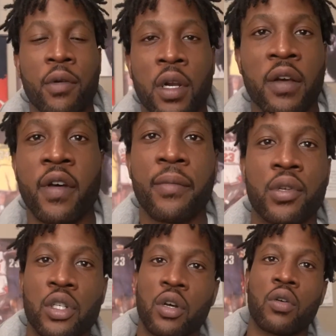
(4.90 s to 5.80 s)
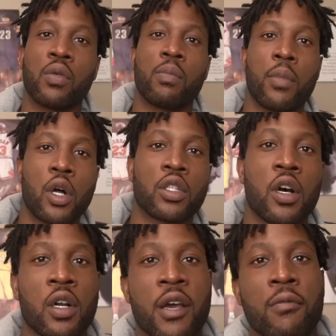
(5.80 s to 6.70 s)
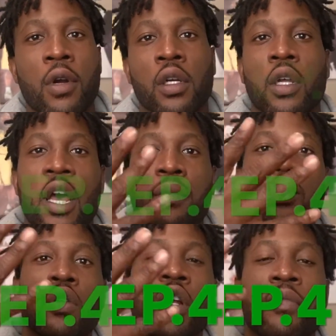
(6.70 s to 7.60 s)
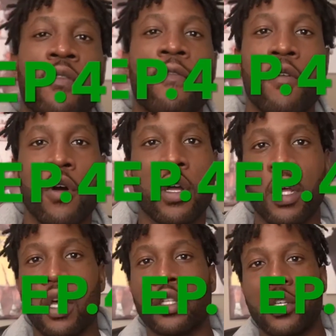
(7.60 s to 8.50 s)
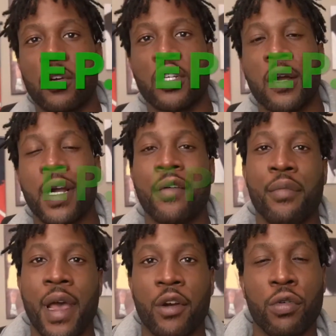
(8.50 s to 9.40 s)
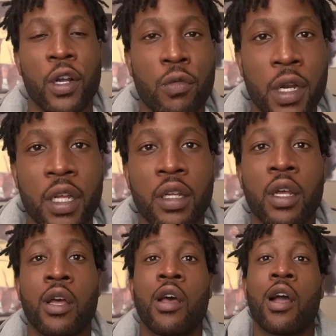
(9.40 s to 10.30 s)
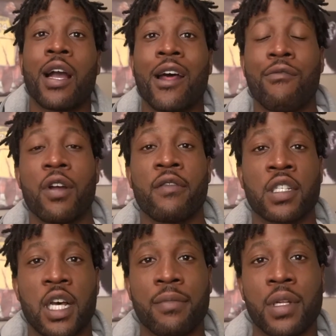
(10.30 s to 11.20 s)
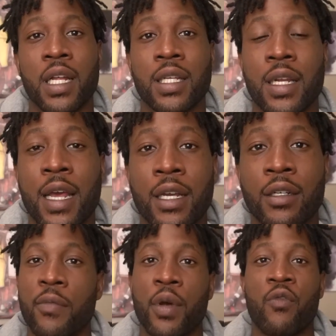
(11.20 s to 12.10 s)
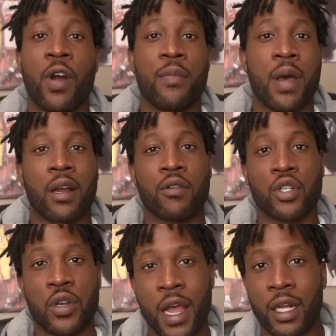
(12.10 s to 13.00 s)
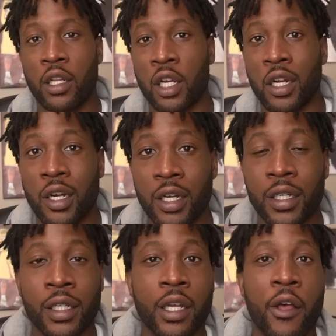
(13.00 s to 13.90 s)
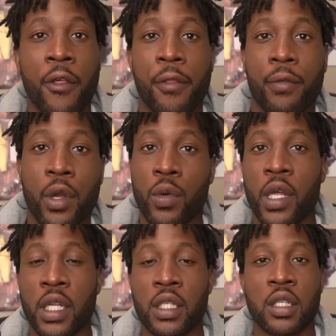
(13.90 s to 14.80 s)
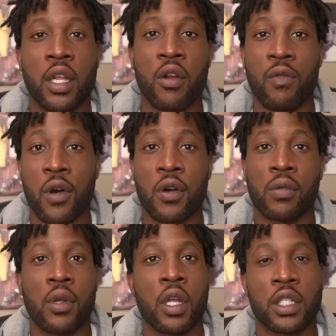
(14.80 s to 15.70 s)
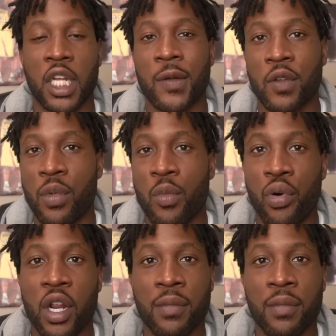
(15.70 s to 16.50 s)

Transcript: with another episode, Mall Talk Network, episode number 4. Told y'all I'm coming back quick with it. Got a Ravens update today. We've been right back on track, looking good. 3 wins in a row. Teams have been pretty